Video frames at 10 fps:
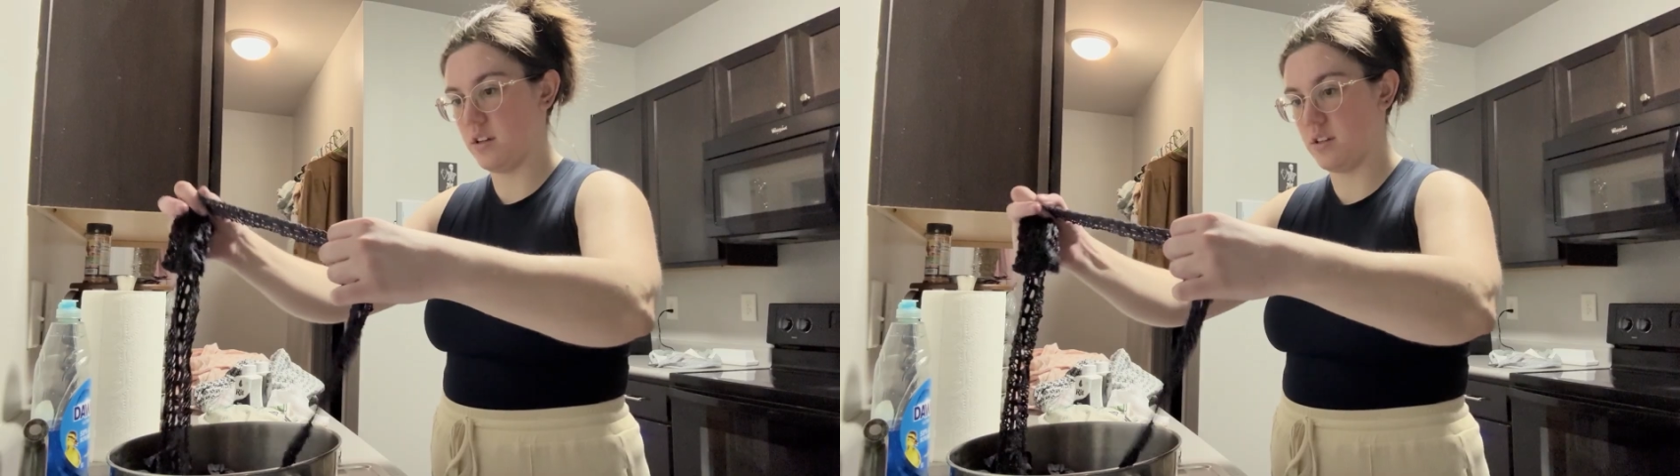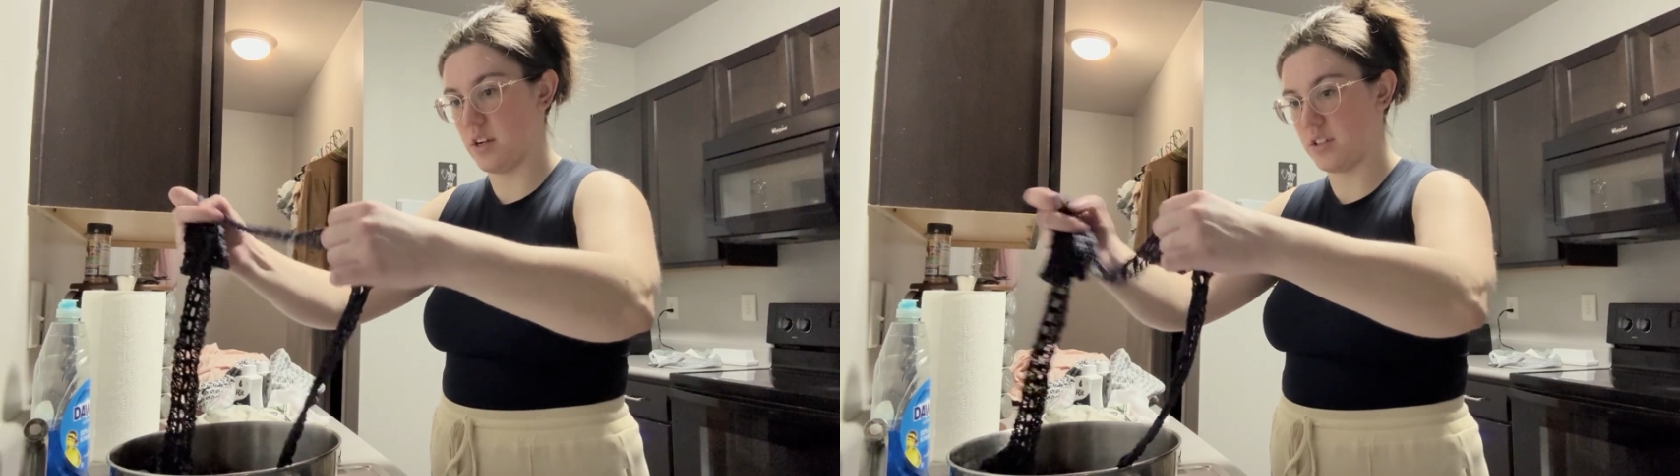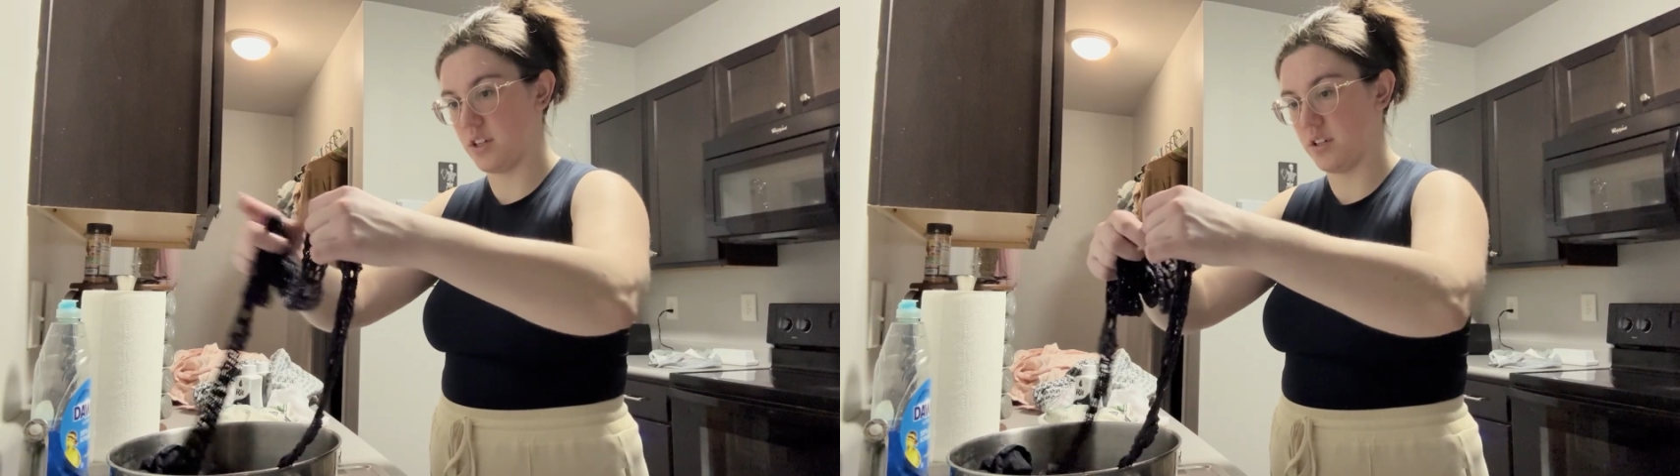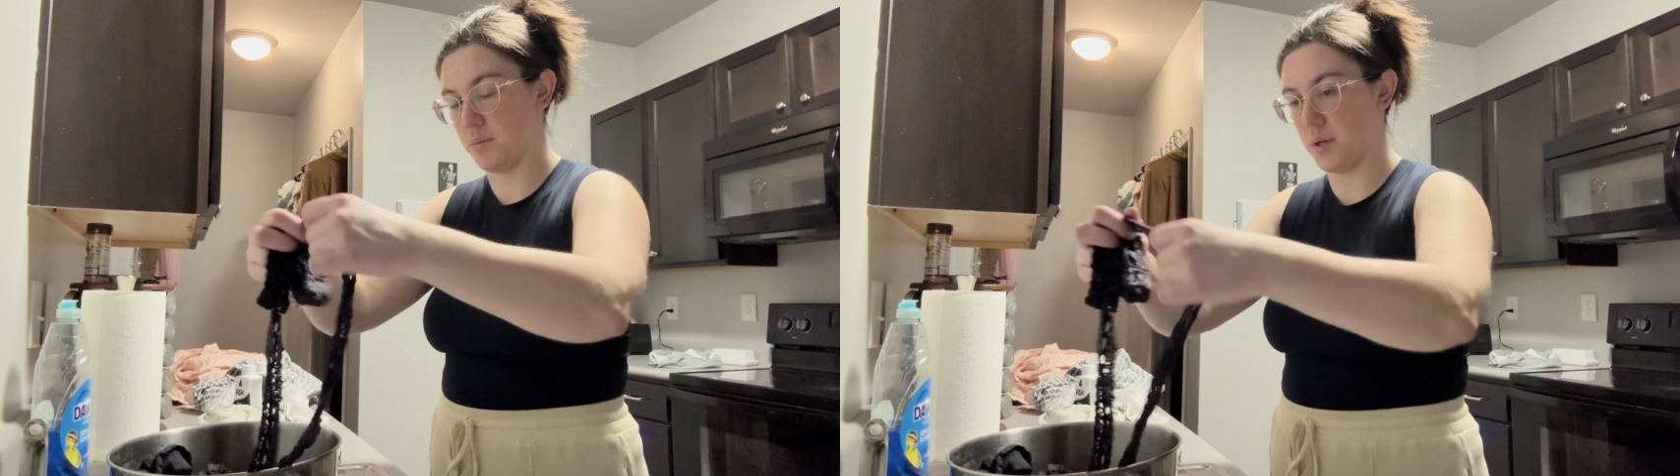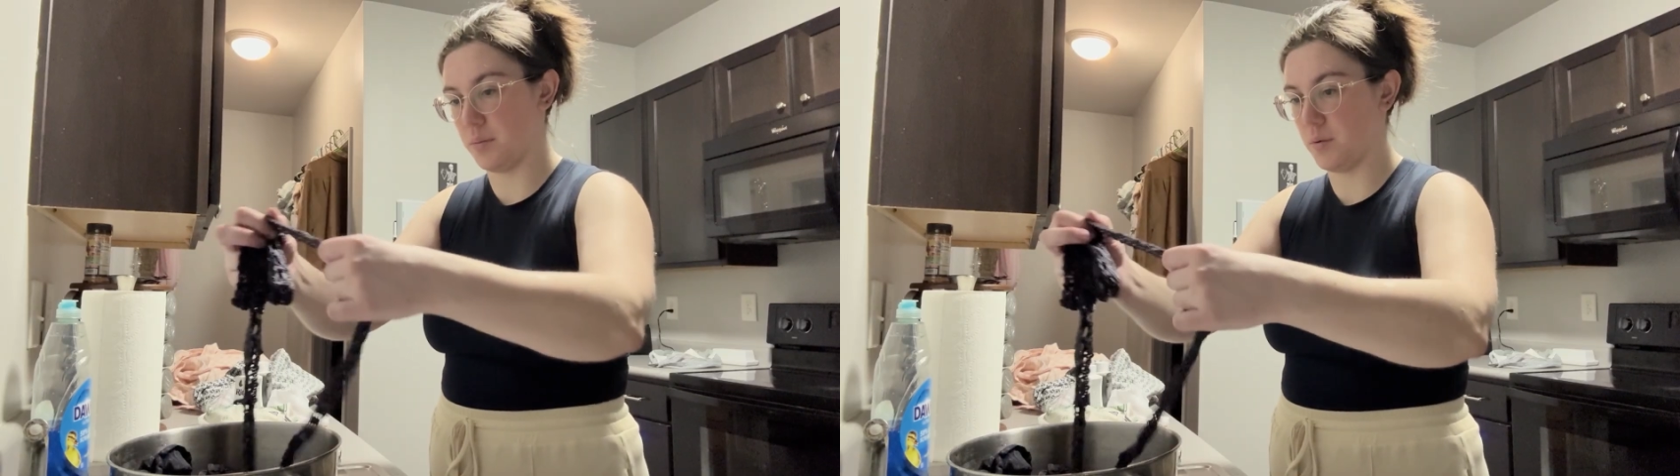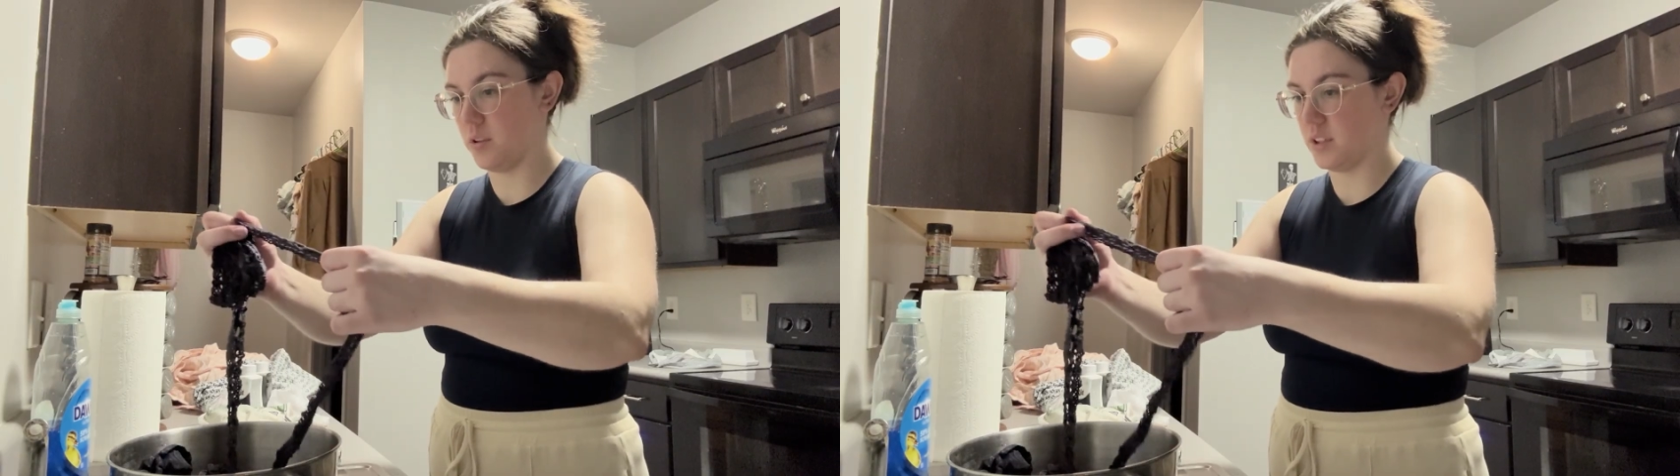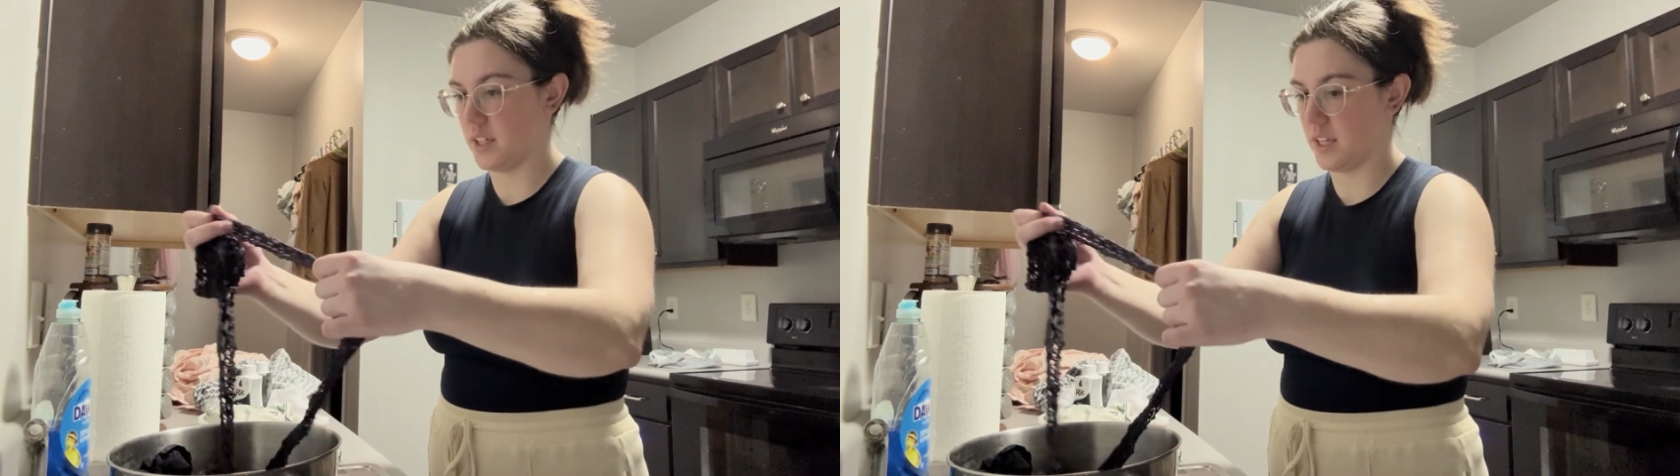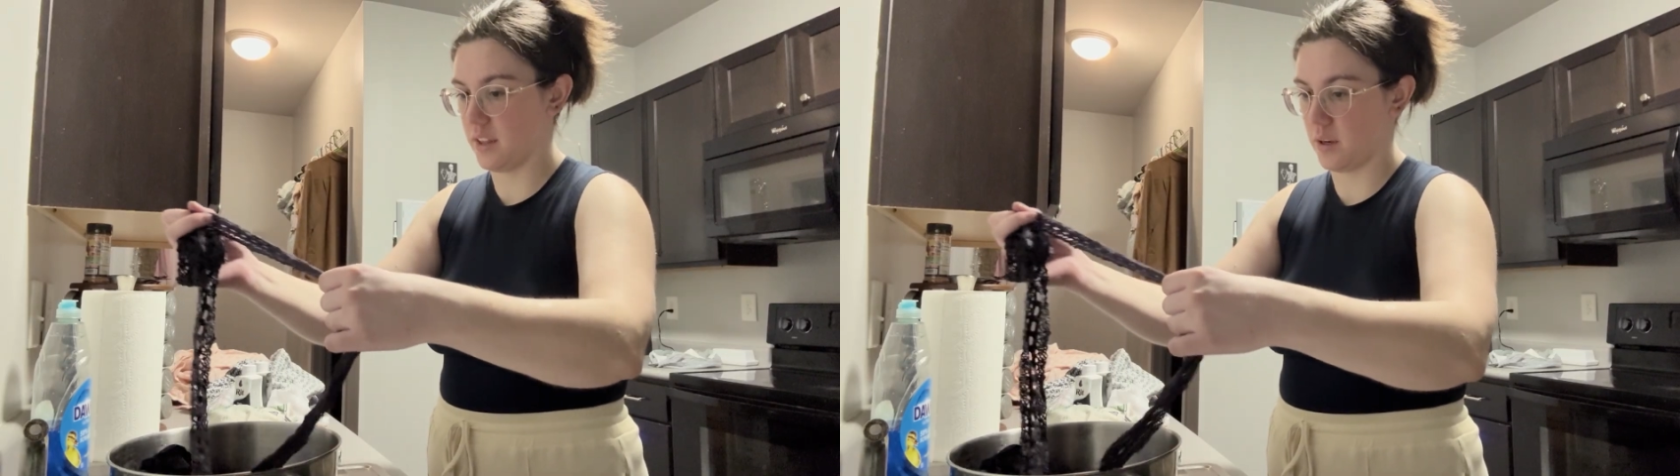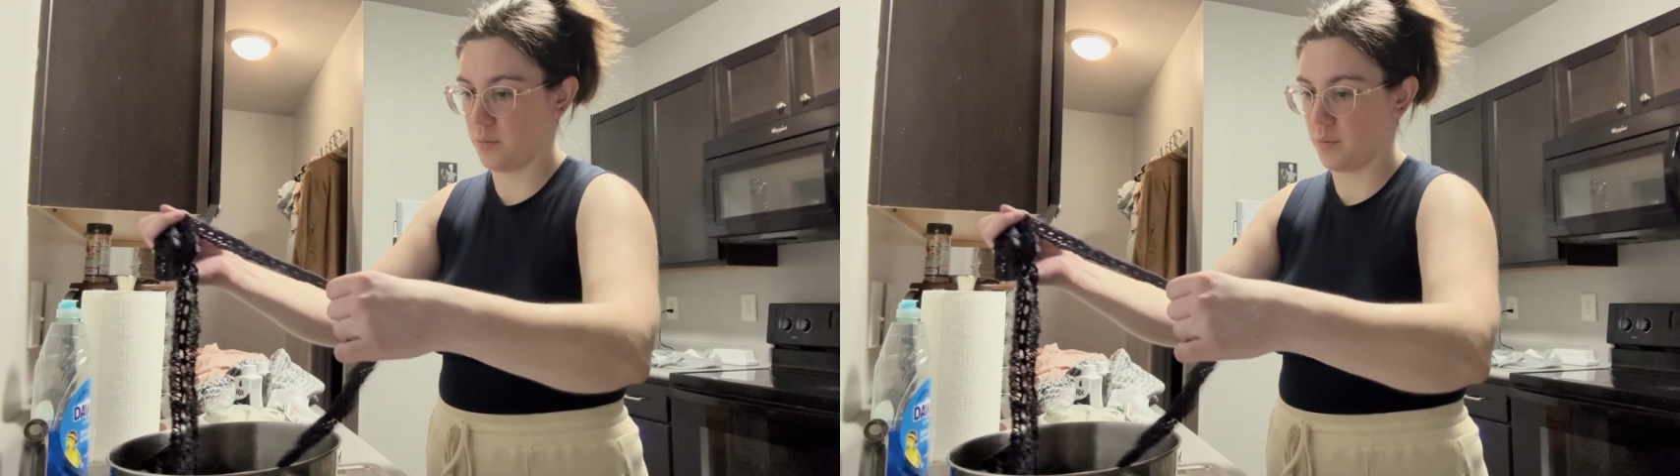not turned purple or anything